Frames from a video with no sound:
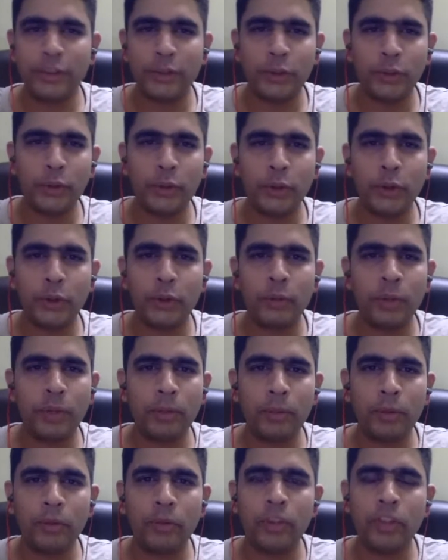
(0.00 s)
So due to my
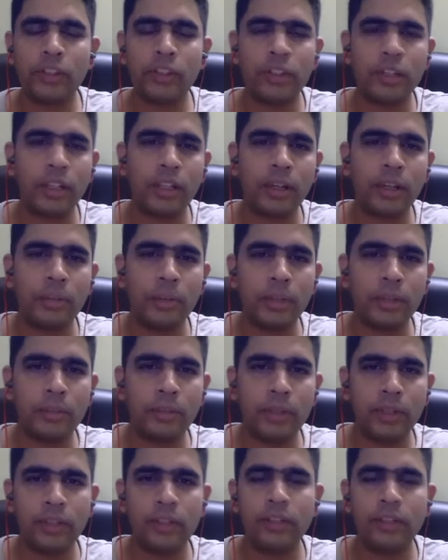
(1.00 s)
professional
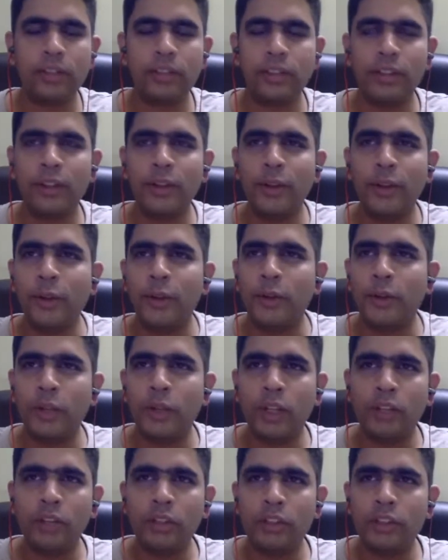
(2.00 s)
commitments, so
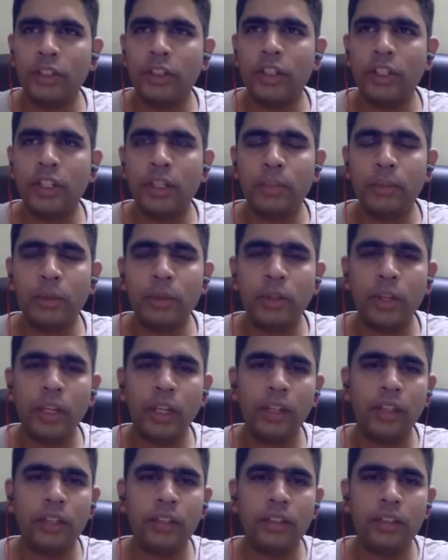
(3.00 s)
I wasn't able to
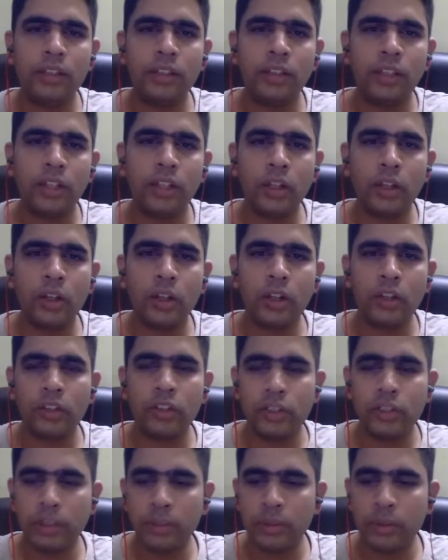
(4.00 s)
engage in that nor I
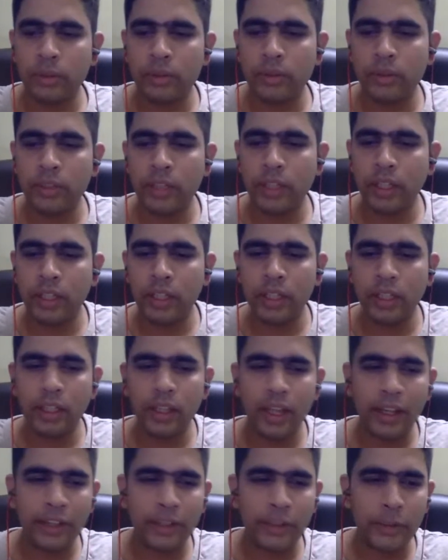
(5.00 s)
was able to take any
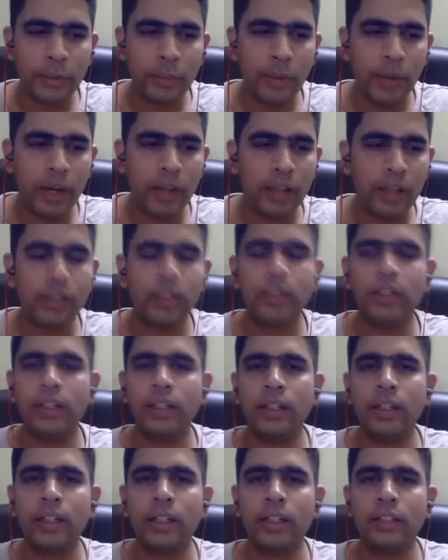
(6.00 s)
active part in
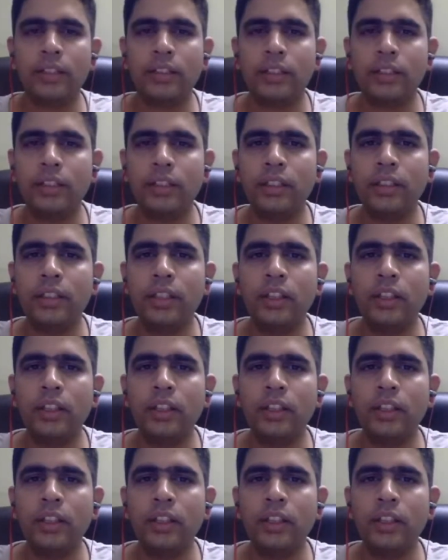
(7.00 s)
that actually.